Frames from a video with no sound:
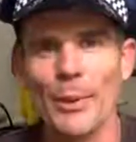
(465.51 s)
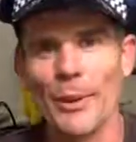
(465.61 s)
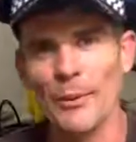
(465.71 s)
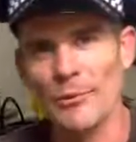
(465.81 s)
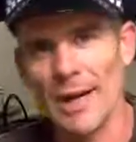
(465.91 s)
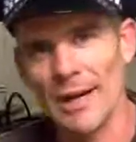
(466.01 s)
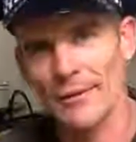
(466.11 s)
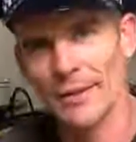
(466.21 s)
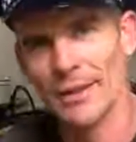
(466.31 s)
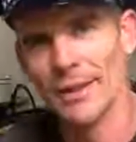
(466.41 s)
But I would
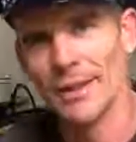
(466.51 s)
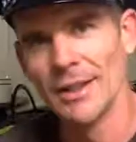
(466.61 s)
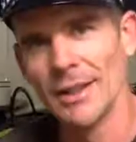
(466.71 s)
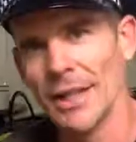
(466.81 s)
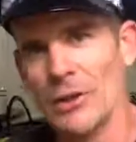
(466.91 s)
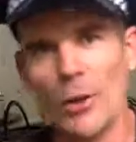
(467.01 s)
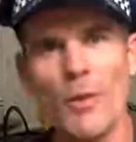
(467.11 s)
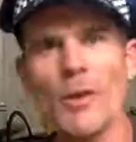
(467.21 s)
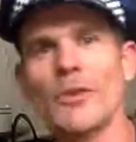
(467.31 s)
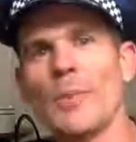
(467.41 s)
rather
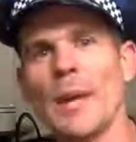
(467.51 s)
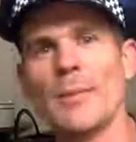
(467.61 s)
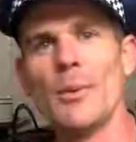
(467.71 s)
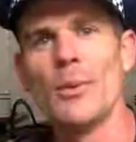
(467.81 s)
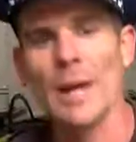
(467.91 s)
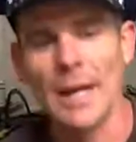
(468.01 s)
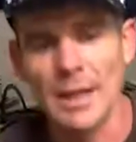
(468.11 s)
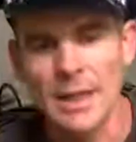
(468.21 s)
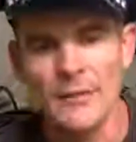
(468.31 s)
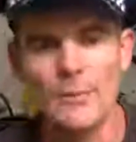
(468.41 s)
ignore those people
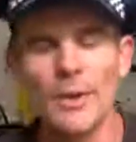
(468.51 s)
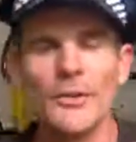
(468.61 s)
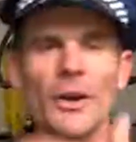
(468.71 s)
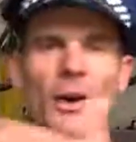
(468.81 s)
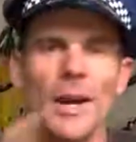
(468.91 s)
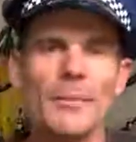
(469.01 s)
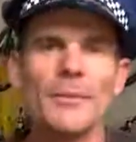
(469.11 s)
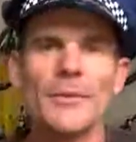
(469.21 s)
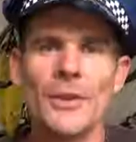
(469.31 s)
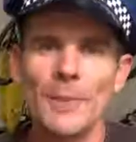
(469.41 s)
and give my
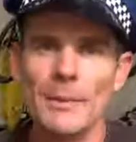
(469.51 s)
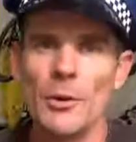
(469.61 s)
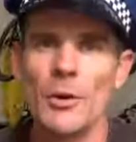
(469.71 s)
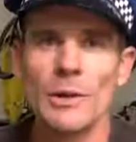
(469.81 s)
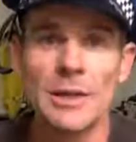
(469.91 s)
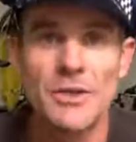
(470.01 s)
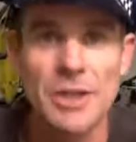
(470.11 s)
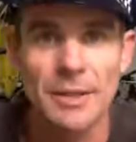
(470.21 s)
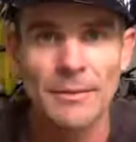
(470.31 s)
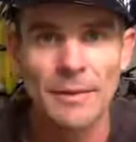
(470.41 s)
time to the people who are
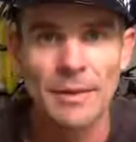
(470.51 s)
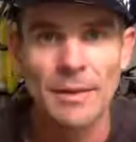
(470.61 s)
legit,